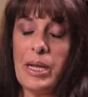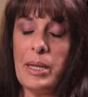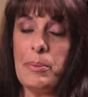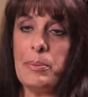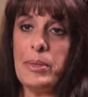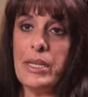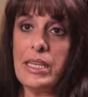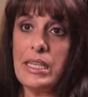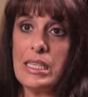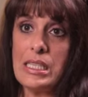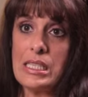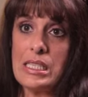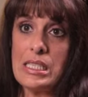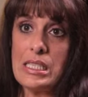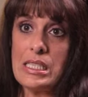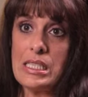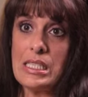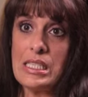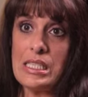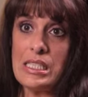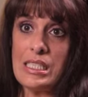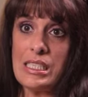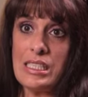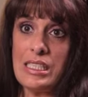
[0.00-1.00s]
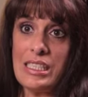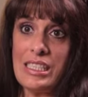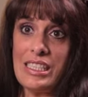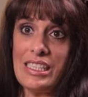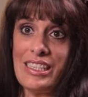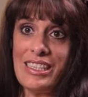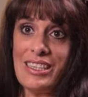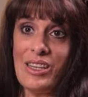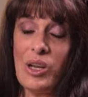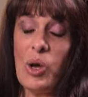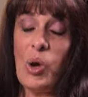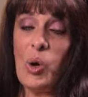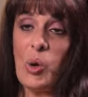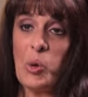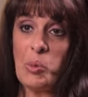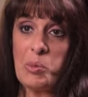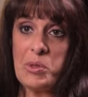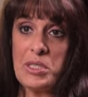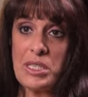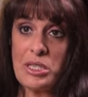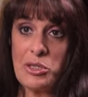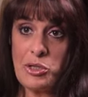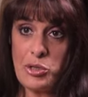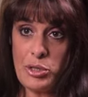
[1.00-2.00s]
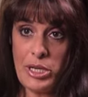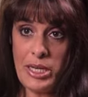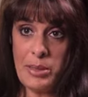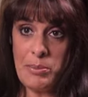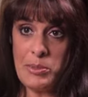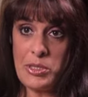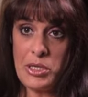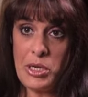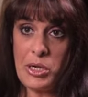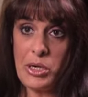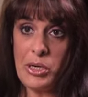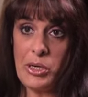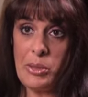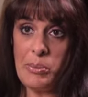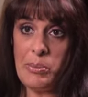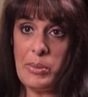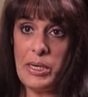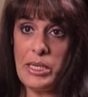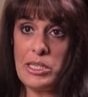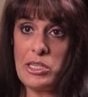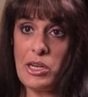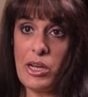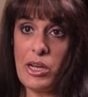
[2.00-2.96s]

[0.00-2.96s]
My biggest hopes and dreams are my